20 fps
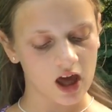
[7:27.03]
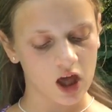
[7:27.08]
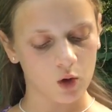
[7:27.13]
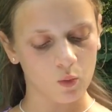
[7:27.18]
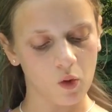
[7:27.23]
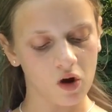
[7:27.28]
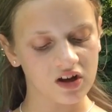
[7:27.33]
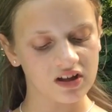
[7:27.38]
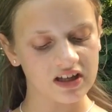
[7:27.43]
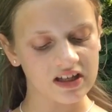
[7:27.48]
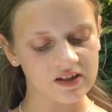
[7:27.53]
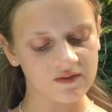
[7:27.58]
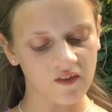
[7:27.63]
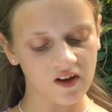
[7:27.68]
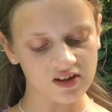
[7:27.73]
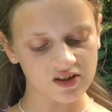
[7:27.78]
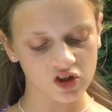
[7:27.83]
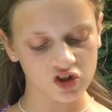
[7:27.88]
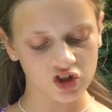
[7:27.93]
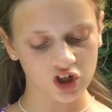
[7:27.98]
and walked as
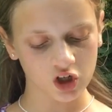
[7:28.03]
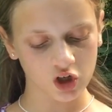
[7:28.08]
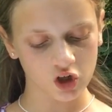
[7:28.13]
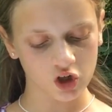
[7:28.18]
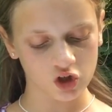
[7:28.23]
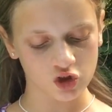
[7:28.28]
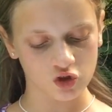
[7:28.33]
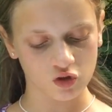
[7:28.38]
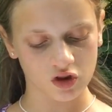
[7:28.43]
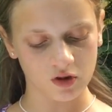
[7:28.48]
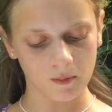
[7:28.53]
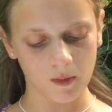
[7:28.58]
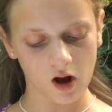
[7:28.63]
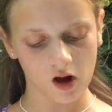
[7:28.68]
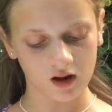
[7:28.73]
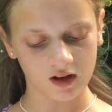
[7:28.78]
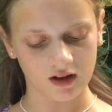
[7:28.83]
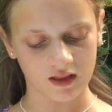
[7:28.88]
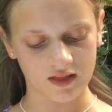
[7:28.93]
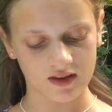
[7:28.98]
fast as she could to the
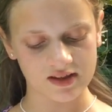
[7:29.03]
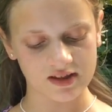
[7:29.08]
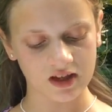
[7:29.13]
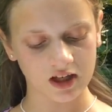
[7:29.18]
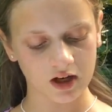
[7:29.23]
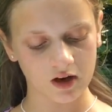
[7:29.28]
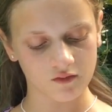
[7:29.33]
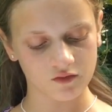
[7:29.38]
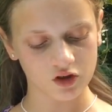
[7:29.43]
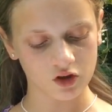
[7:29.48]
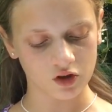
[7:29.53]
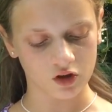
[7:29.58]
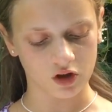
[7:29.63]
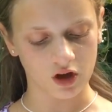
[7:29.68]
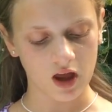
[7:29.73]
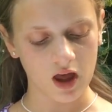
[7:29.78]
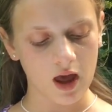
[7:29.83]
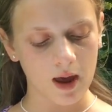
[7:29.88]
market in the city of Dur.